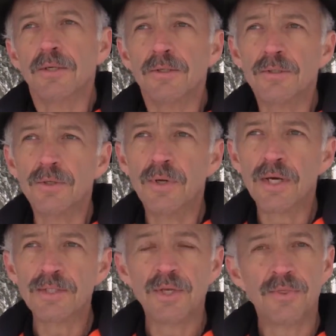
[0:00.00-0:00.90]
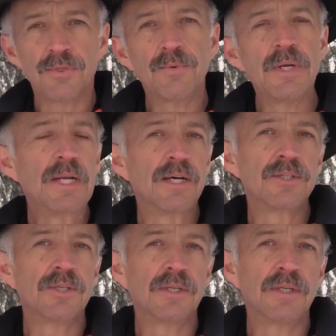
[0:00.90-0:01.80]
2 dozen, 3
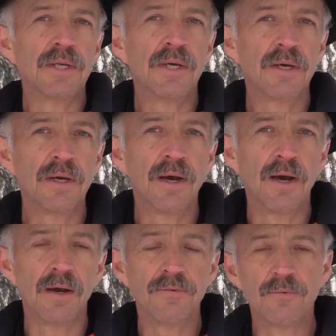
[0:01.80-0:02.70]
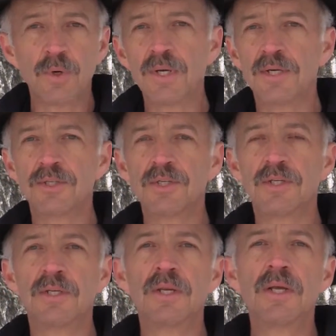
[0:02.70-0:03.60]
dozen, 4
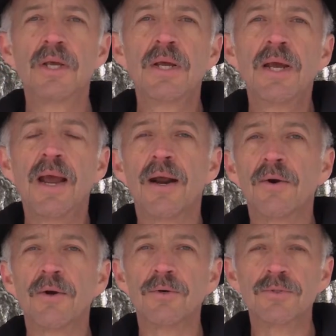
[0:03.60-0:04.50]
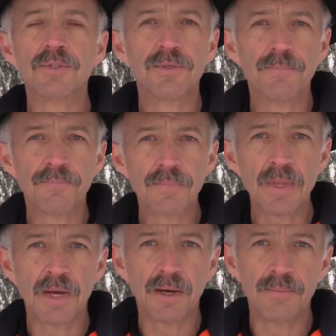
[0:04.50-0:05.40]
dozen arrows
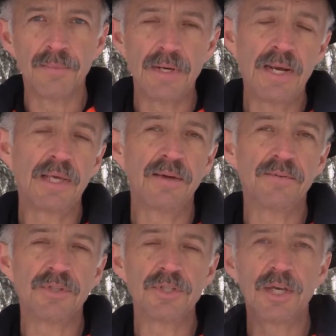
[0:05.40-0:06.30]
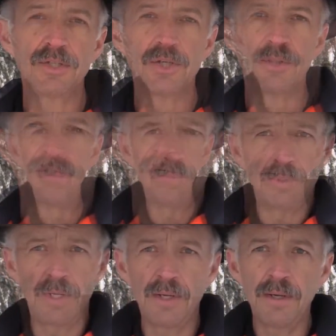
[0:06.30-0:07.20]
in any given session.
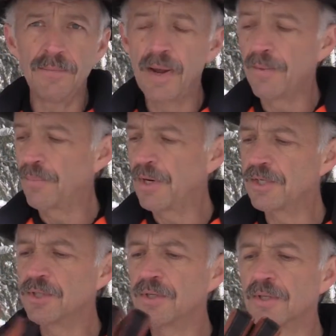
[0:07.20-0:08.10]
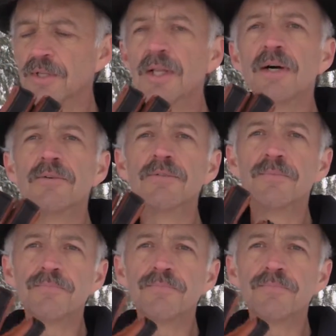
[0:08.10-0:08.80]
My impressions of the glove,